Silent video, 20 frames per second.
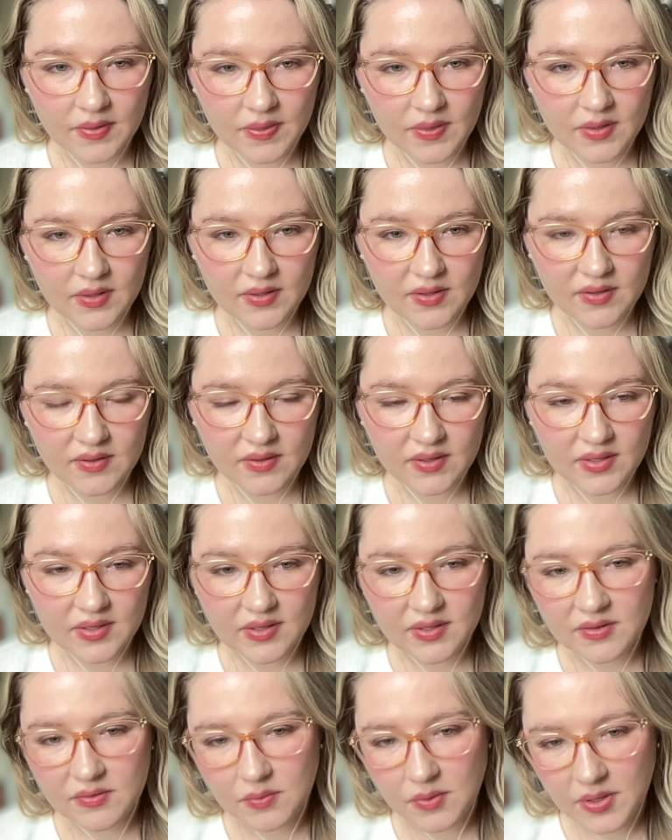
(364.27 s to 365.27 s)
this
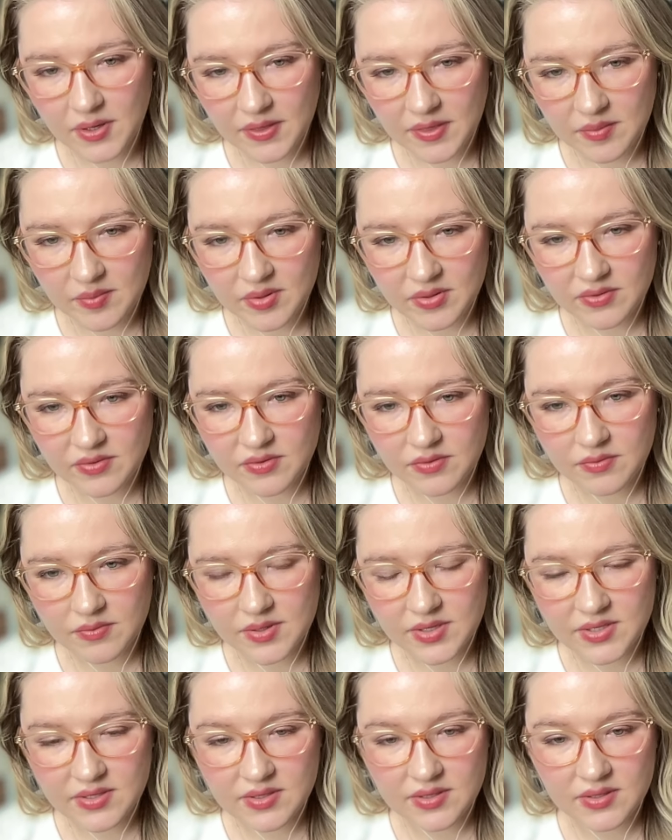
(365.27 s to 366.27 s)
is one of the most
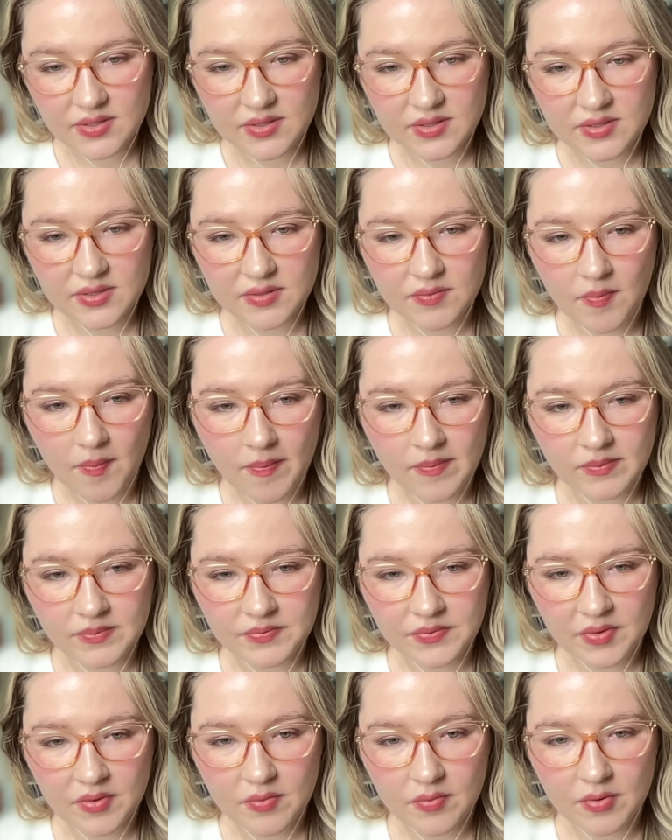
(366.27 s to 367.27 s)
recent
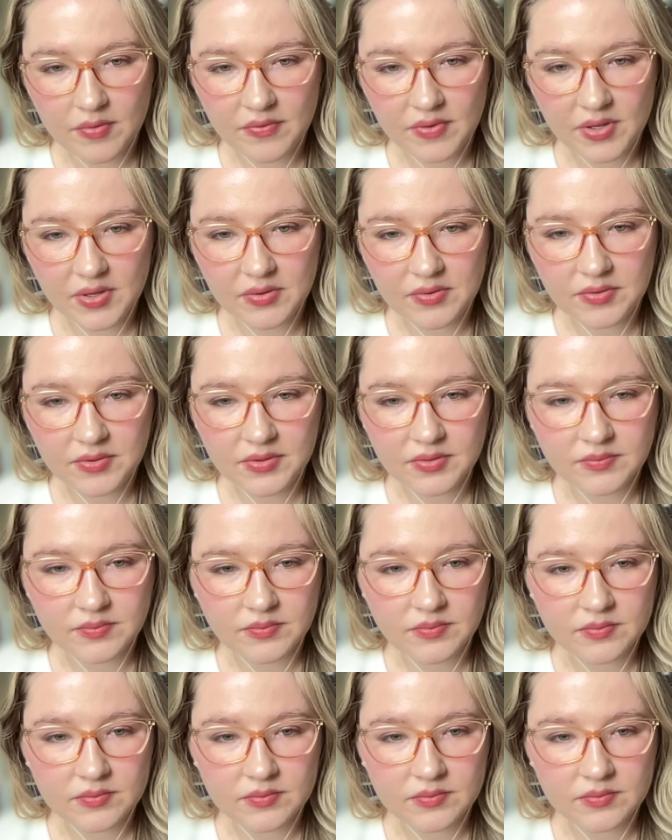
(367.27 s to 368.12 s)
reviews.